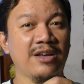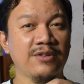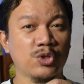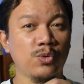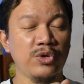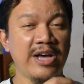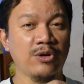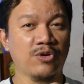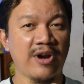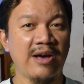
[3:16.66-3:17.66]
have a screw
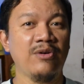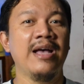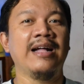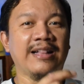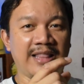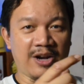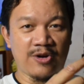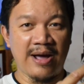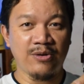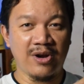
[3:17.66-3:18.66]
down crown, the
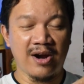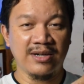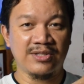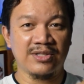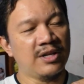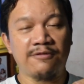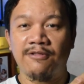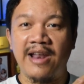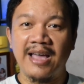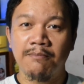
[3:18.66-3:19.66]
crown guards that
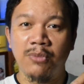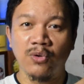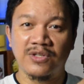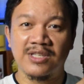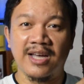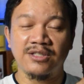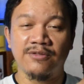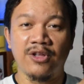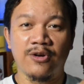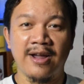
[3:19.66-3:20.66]
flank both sides of
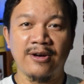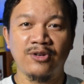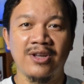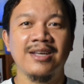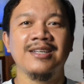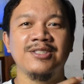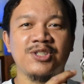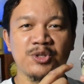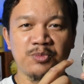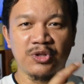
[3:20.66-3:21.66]
the crown
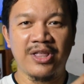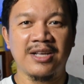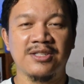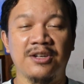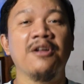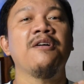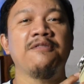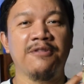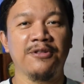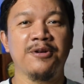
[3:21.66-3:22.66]
just protects it
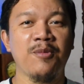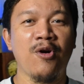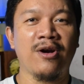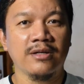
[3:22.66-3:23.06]
furthermore.